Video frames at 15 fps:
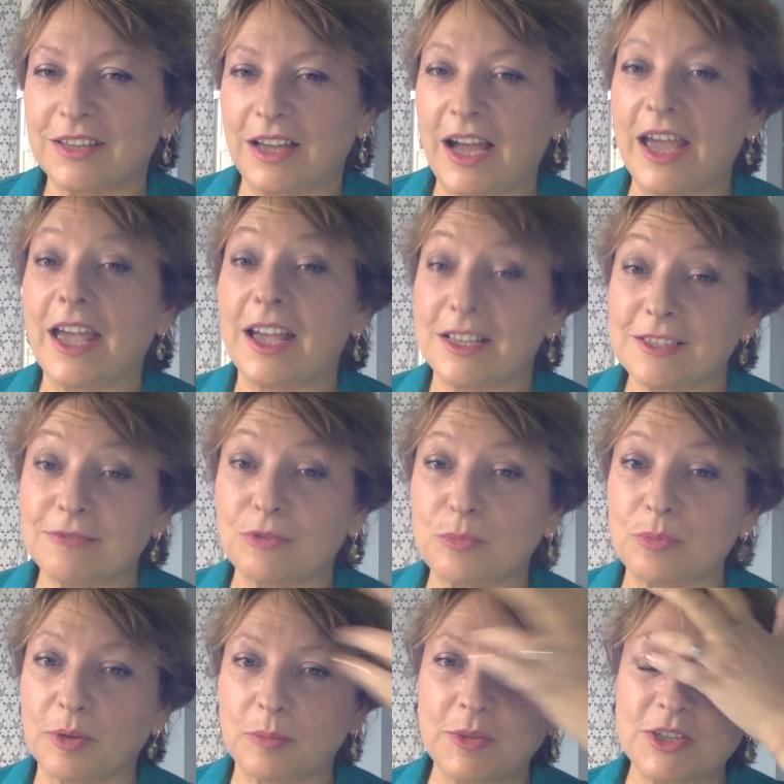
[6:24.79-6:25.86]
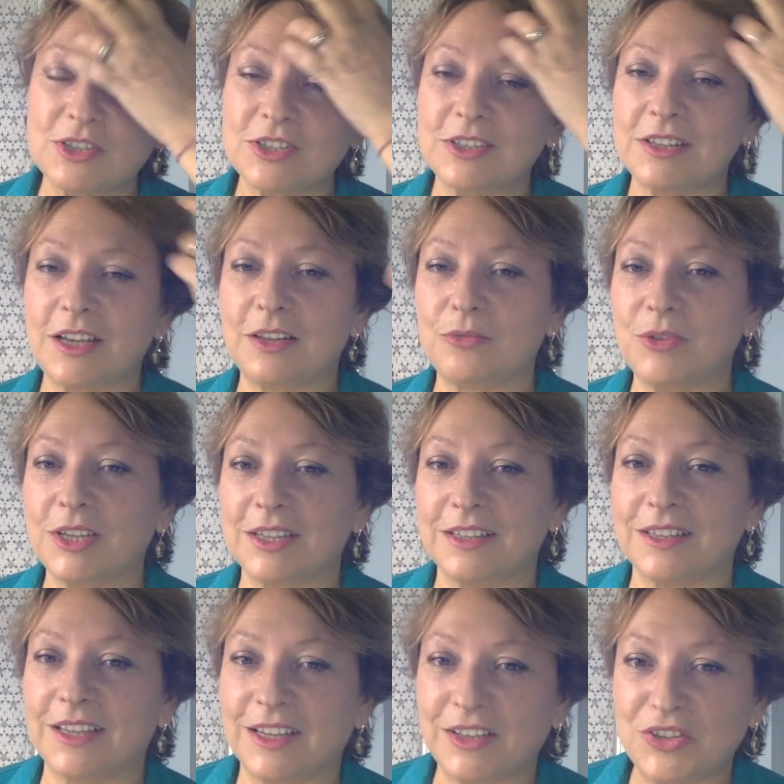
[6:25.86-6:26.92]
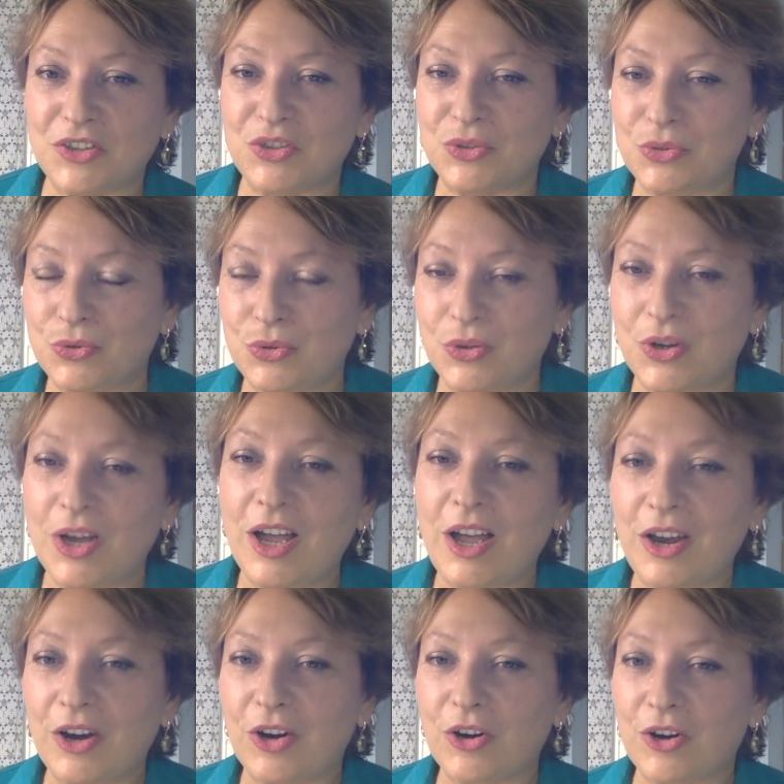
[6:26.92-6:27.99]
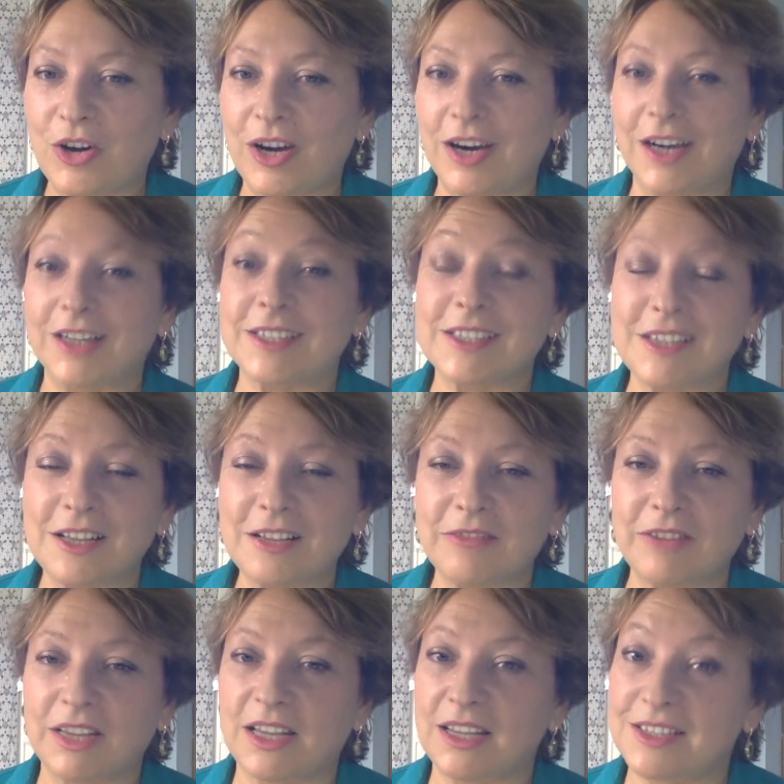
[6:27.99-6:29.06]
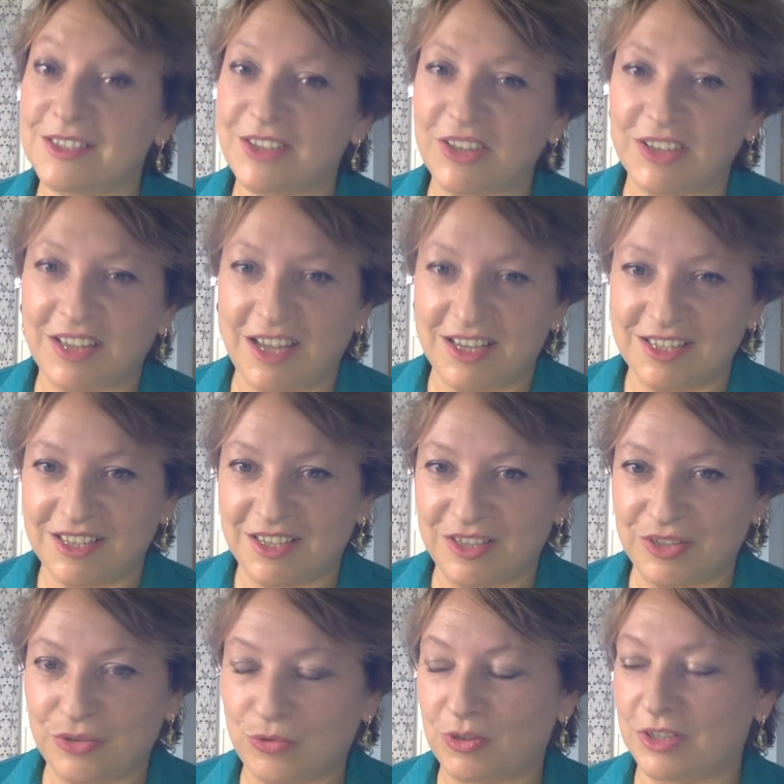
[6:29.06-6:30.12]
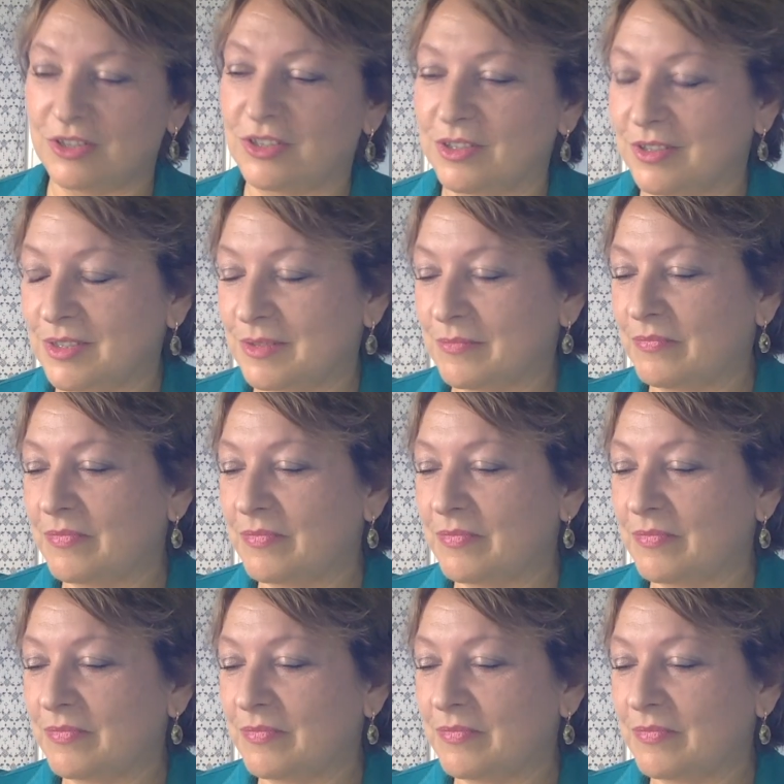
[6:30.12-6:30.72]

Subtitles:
I ask for permission and we connect to her higher self, and I start asking the questions.